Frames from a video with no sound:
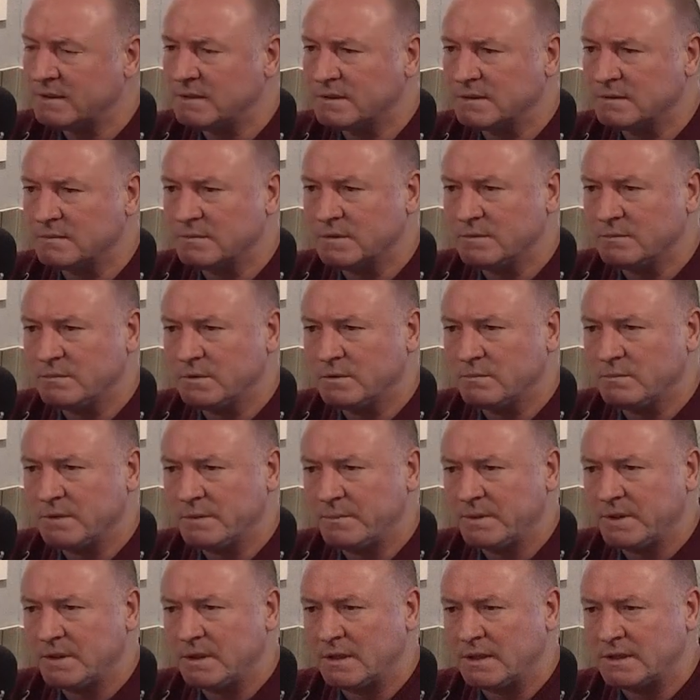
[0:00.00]
I think we,
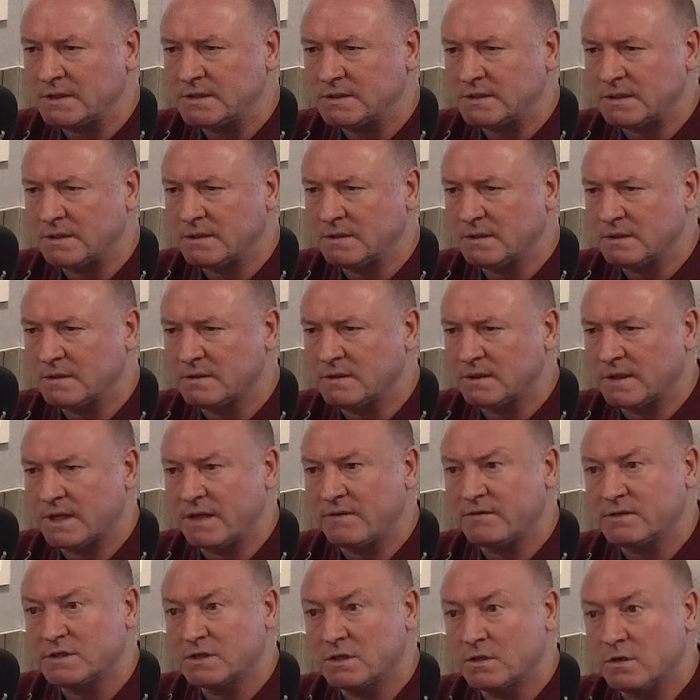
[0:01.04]
we beat Leicester, and I think
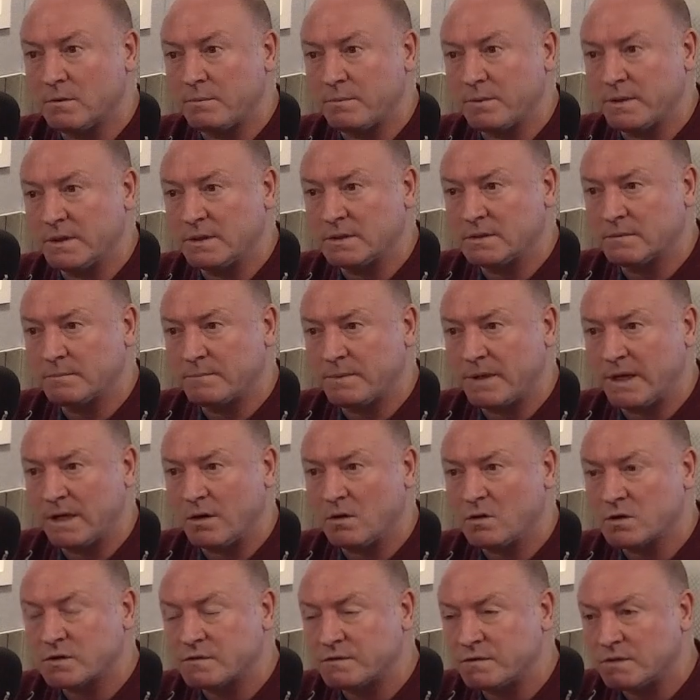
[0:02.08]
Everton got beat by
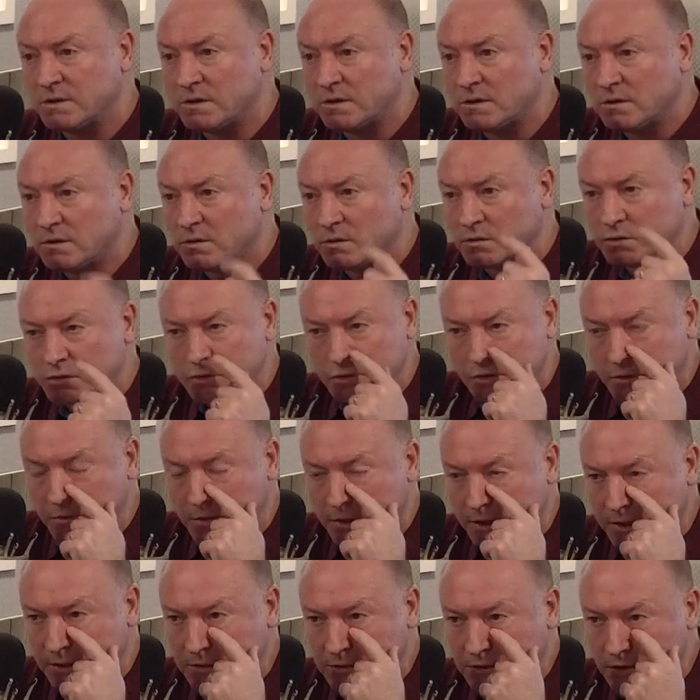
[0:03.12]
Oxford or drew
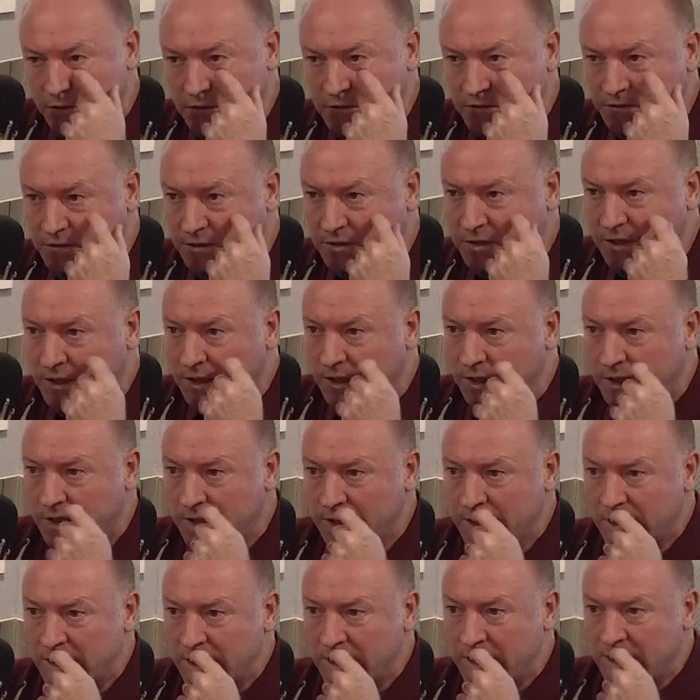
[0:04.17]
against Oxford.
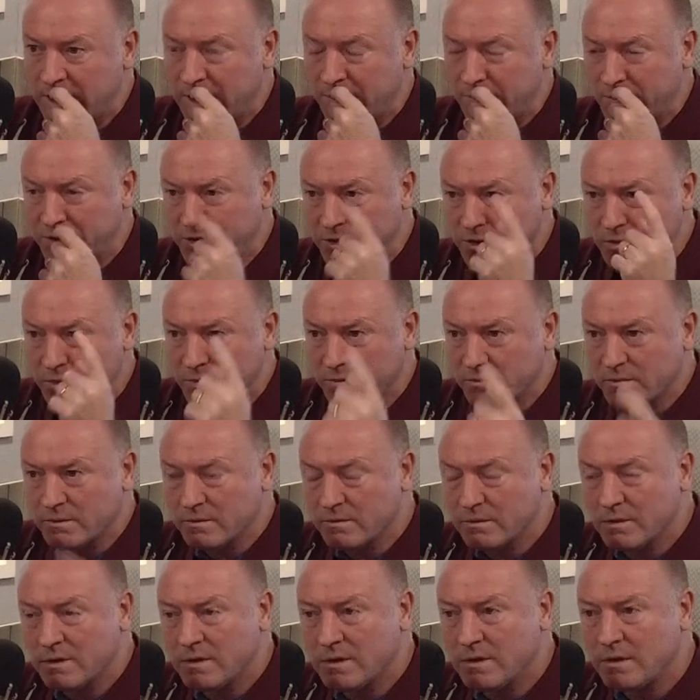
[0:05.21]
And we knew
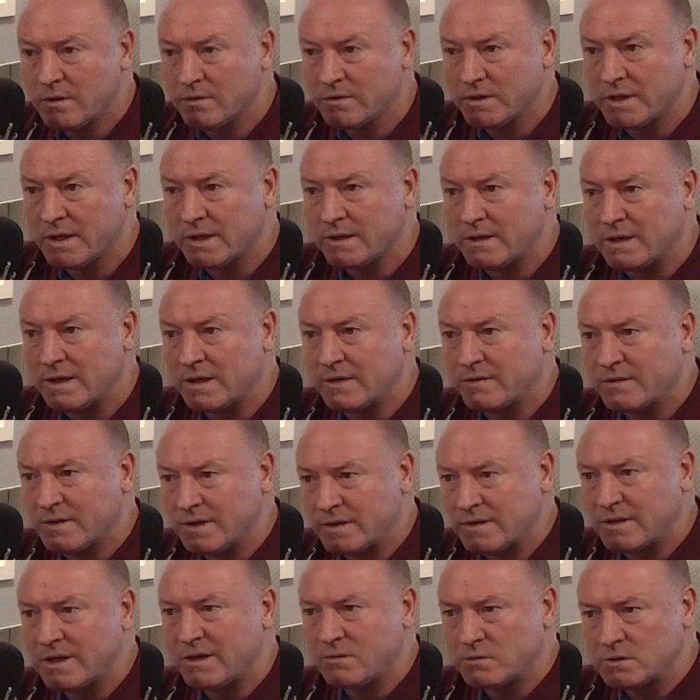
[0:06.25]
on that night
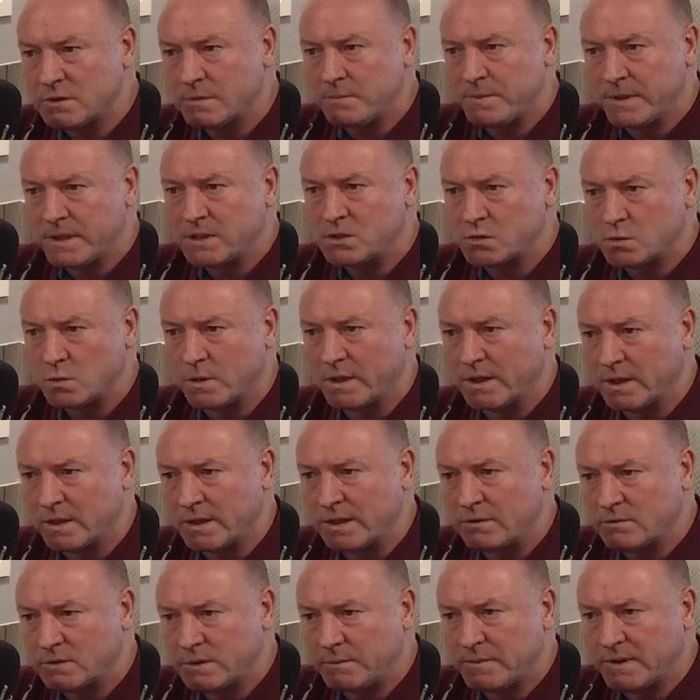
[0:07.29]
that that was a big swing,
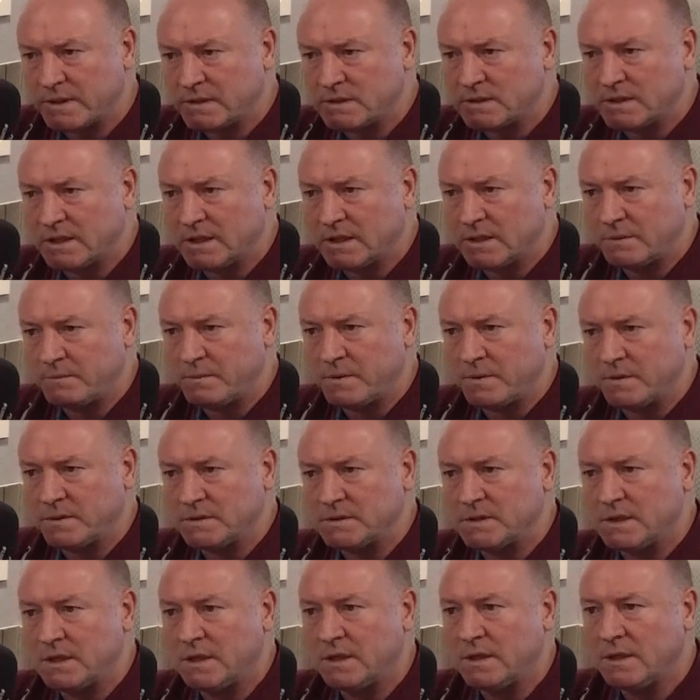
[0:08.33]
that was a big turning
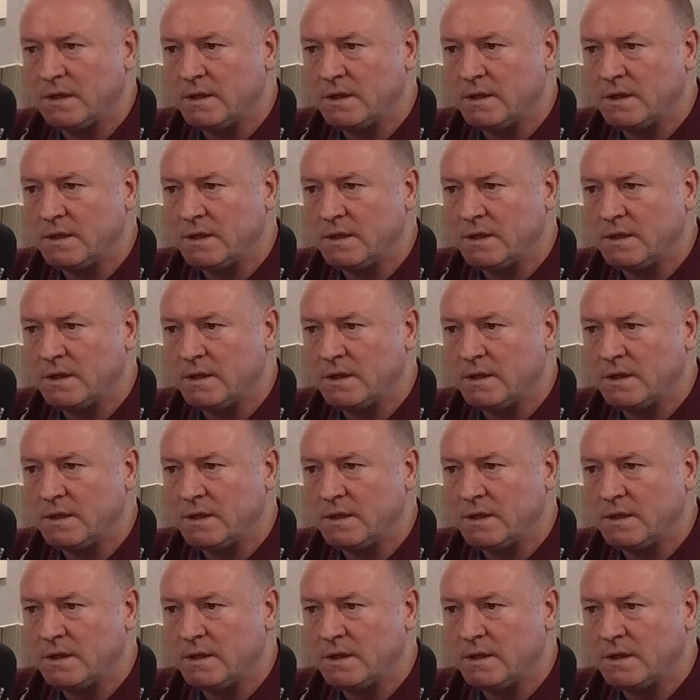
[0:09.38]
point.